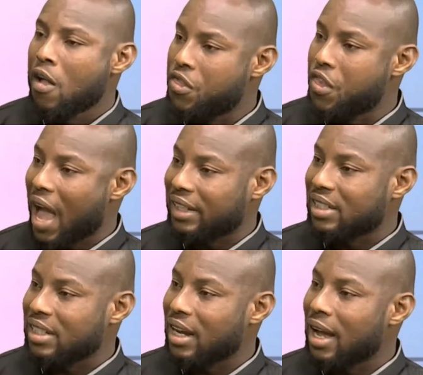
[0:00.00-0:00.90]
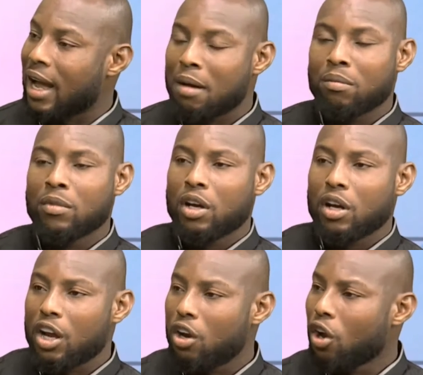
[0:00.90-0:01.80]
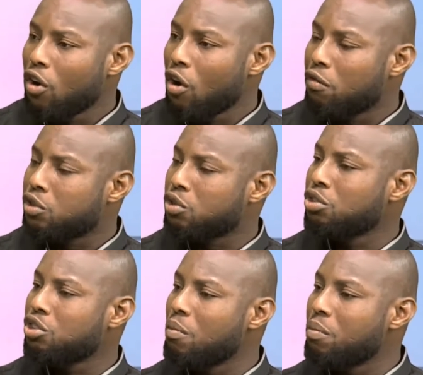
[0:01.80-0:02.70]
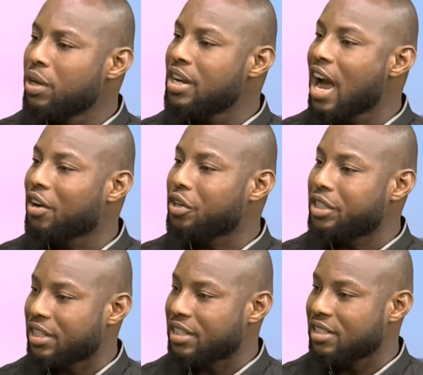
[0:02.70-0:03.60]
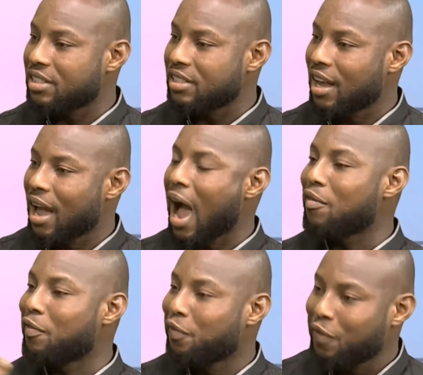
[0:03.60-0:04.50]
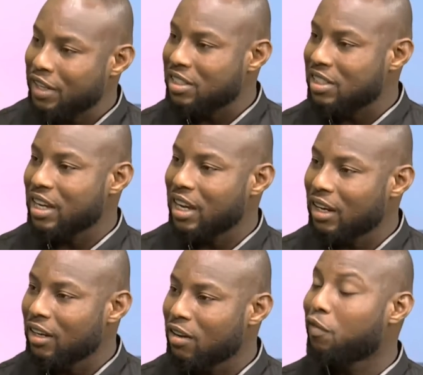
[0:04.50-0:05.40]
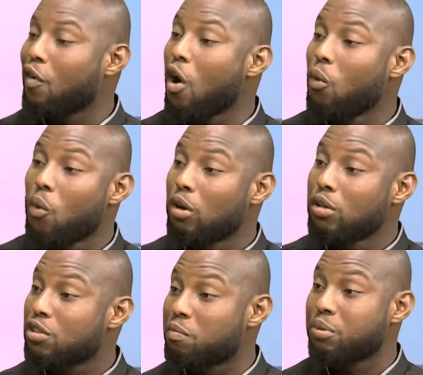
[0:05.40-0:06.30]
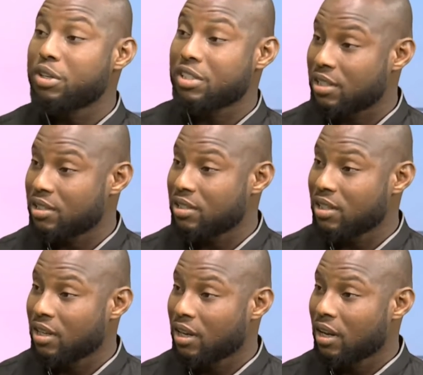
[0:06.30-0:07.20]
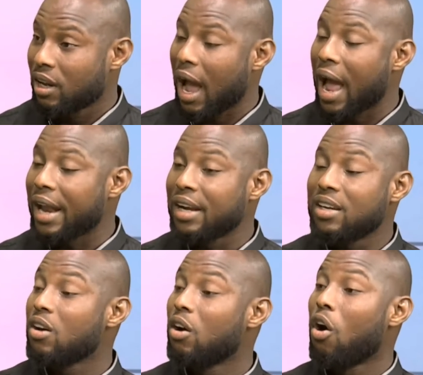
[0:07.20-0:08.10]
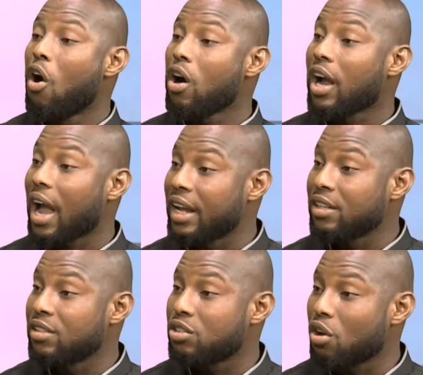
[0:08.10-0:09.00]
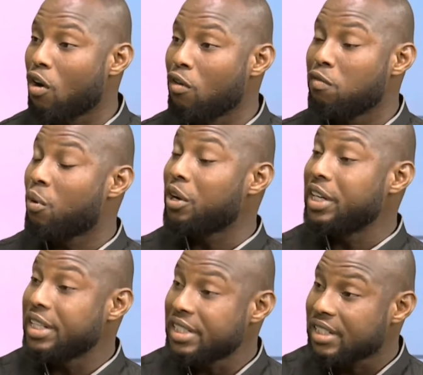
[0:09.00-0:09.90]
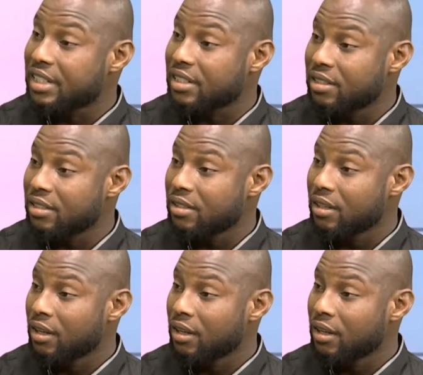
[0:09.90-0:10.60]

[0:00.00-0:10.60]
that a lot of social media critics are facing the four walls of prison and all kinds of political